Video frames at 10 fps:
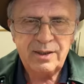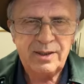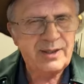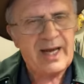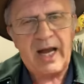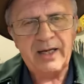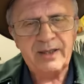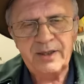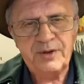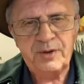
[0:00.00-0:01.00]
You
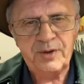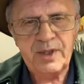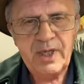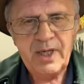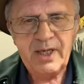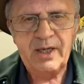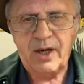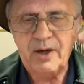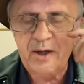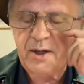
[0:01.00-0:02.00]
can't do, you
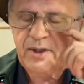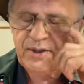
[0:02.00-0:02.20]
know.